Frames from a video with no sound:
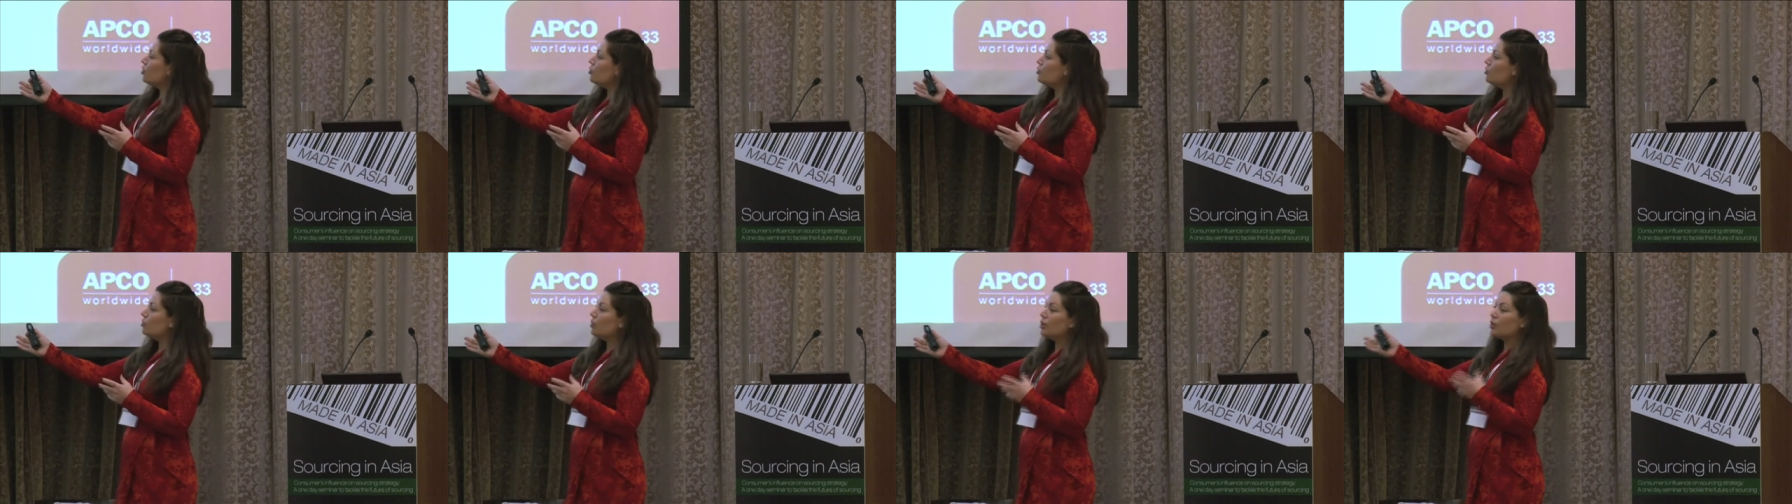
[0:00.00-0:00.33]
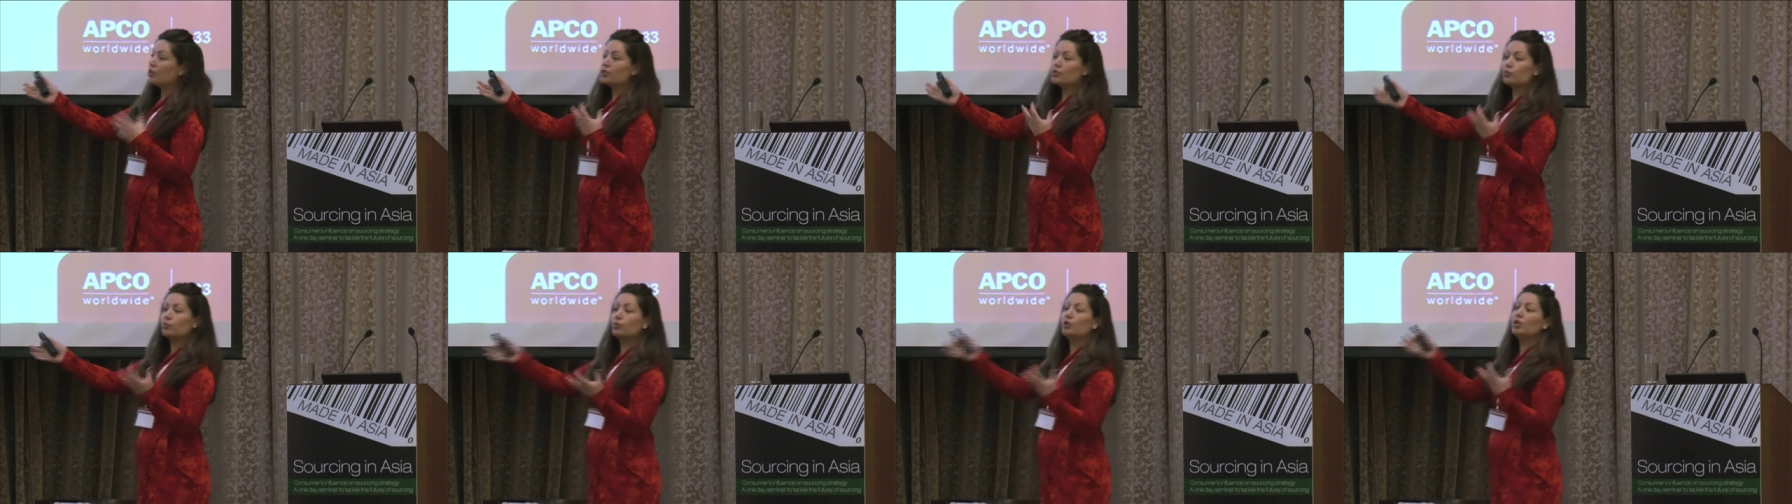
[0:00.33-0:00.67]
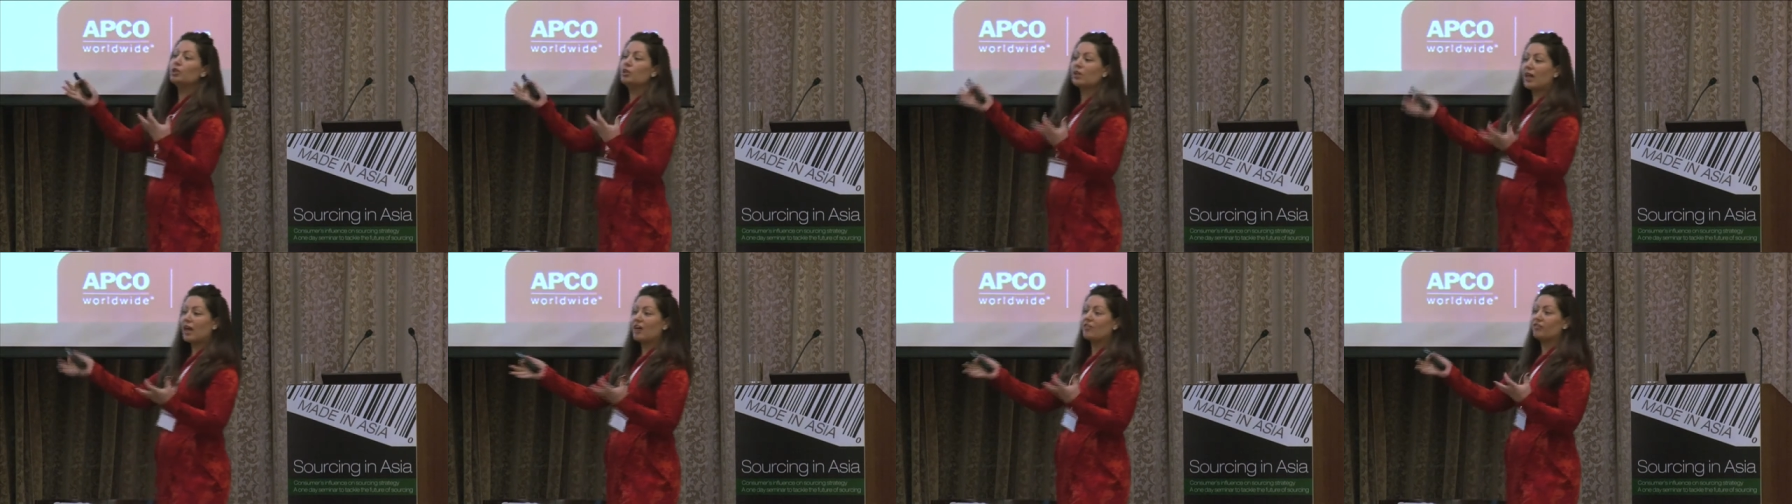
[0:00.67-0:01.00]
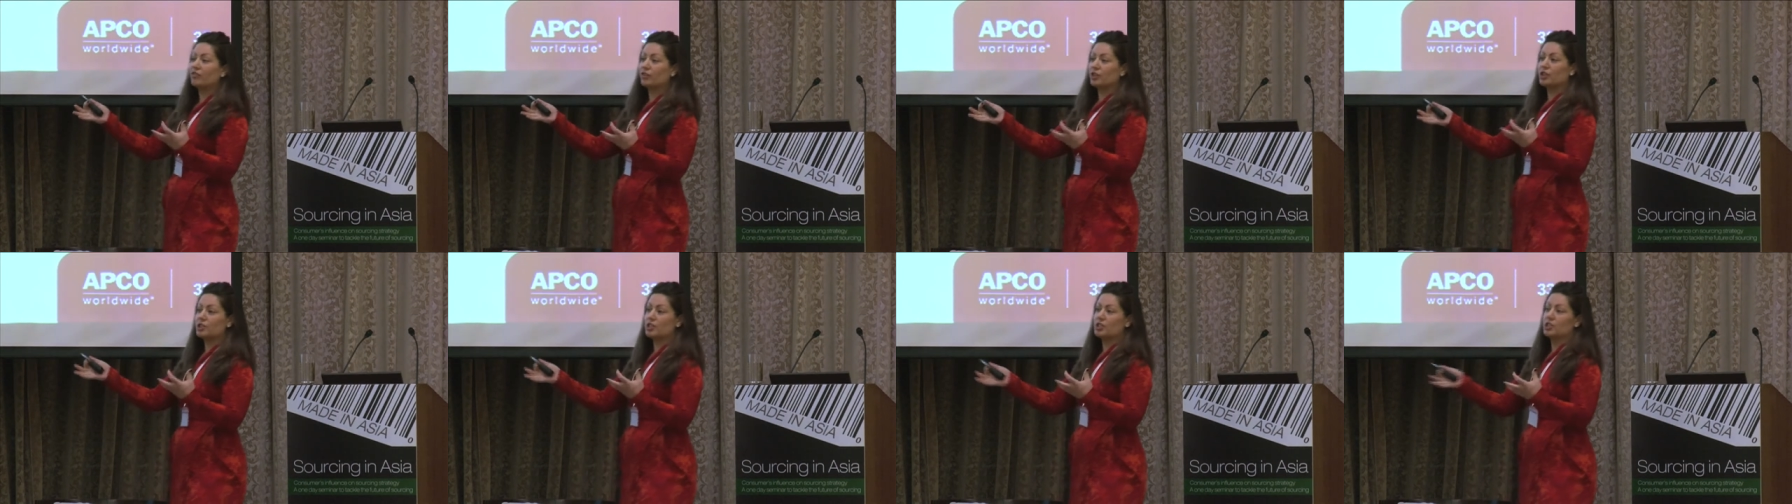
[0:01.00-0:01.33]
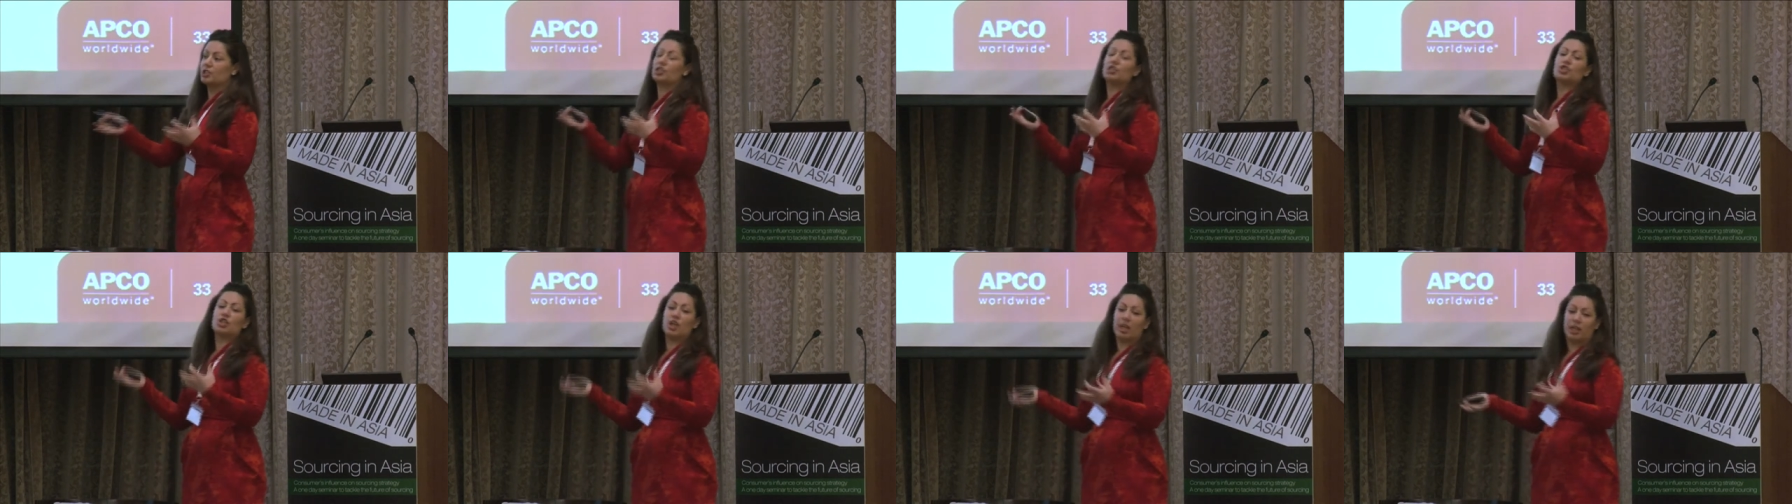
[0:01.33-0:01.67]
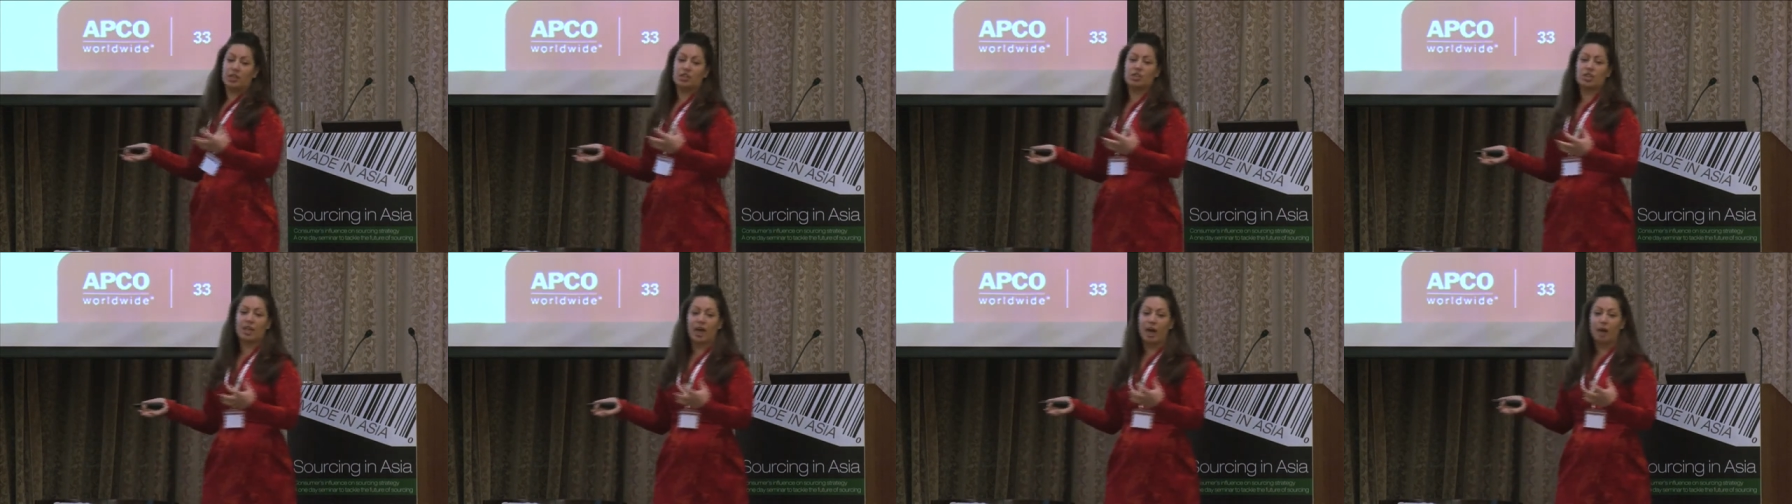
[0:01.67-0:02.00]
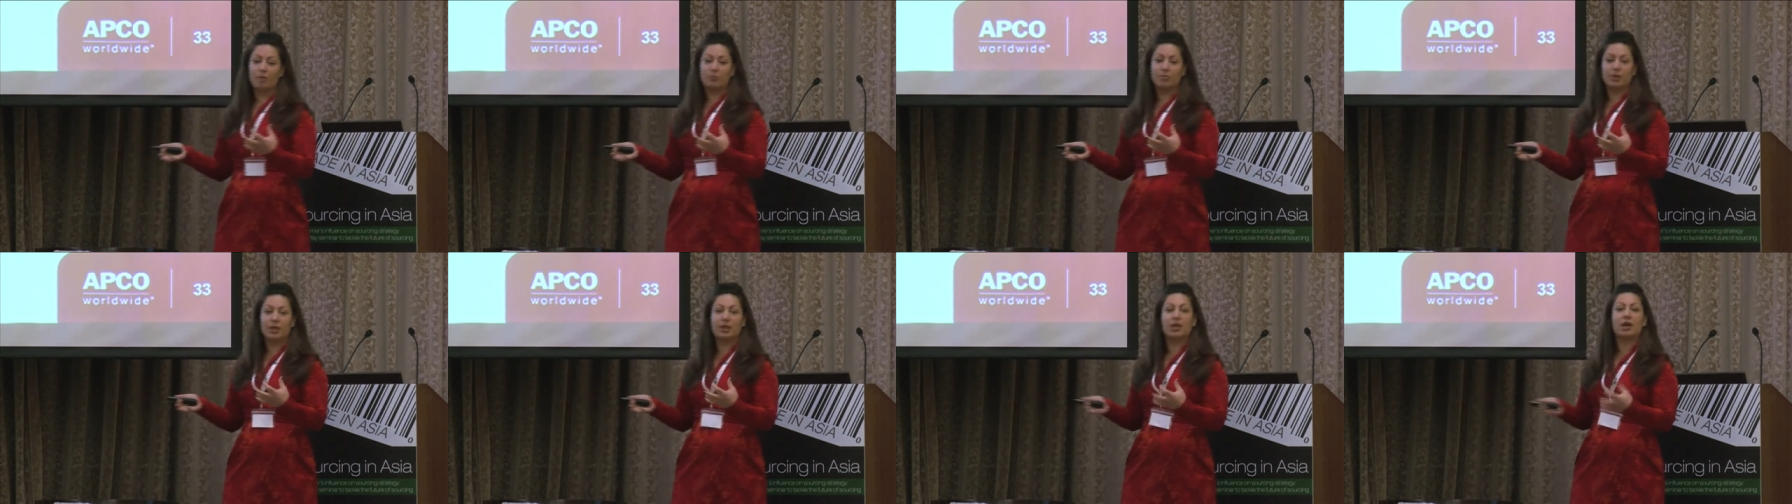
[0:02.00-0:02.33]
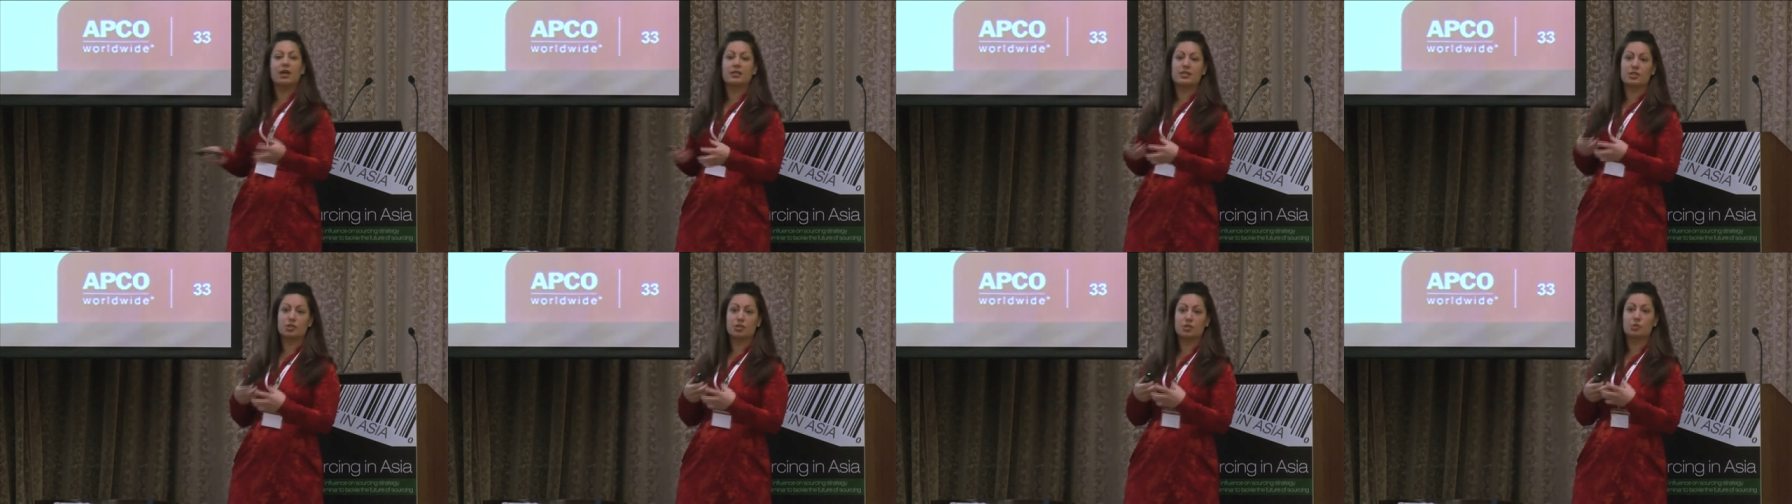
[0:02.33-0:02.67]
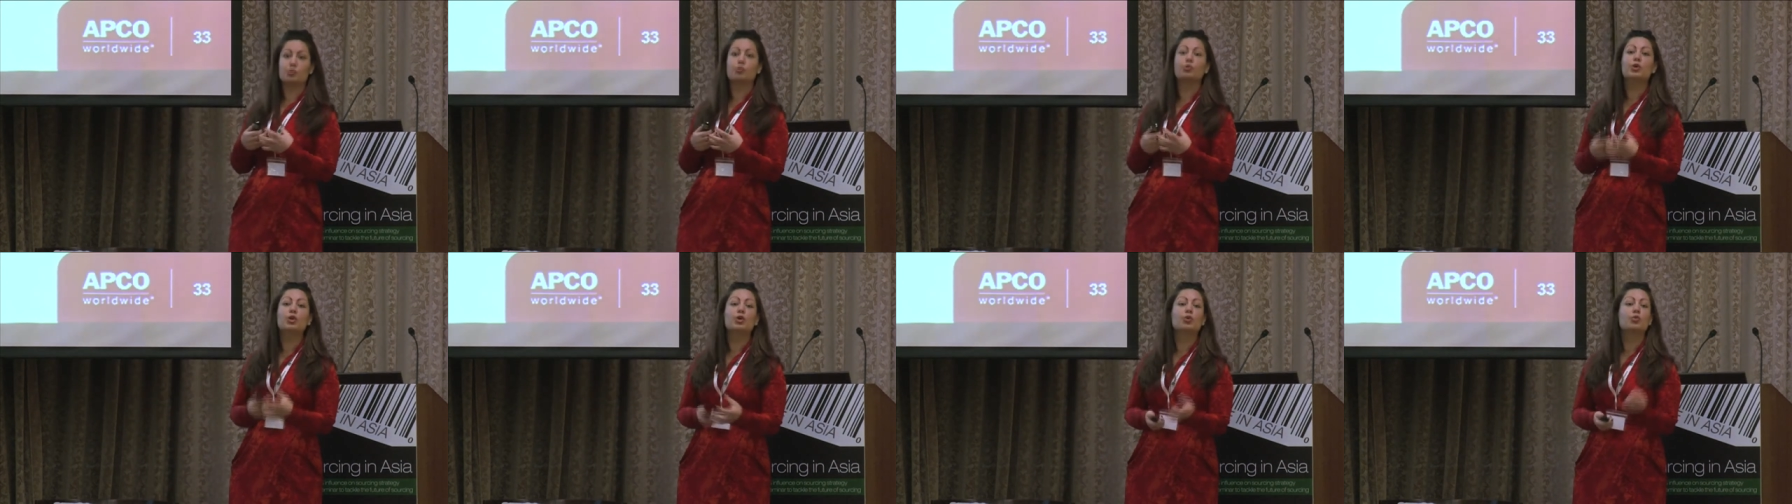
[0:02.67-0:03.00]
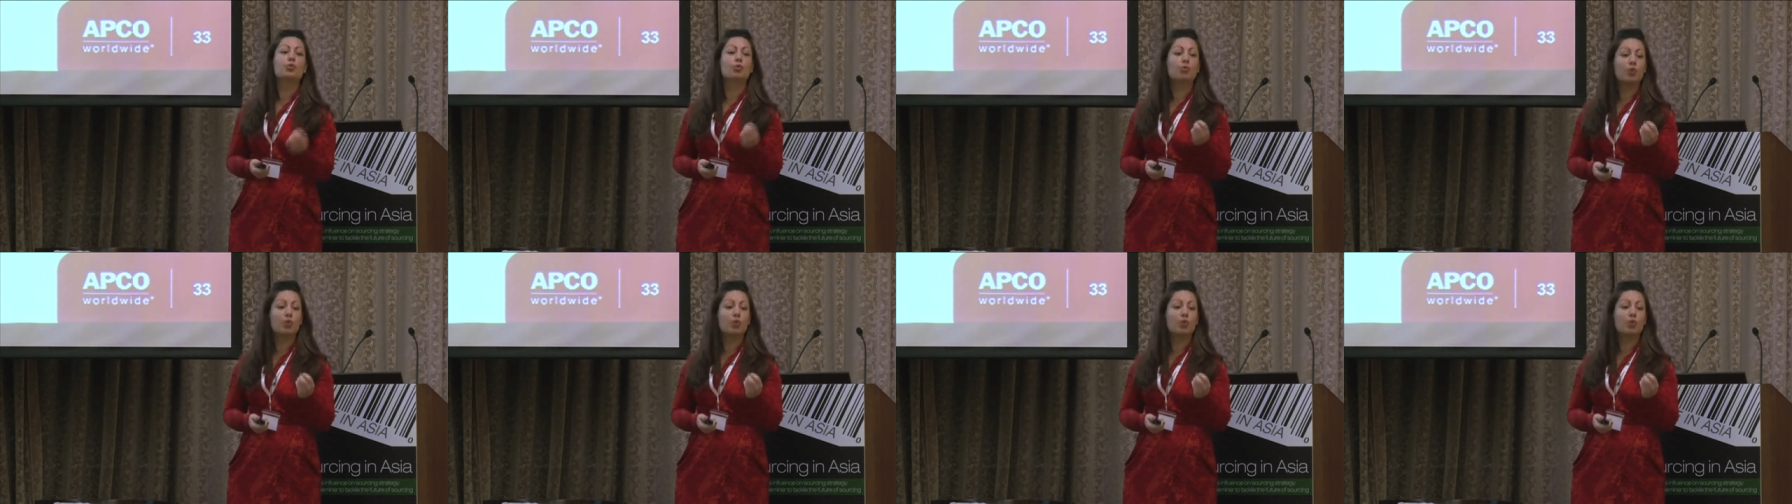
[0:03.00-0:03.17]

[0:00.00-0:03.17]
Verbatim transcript: there's real efforts to change that because there's real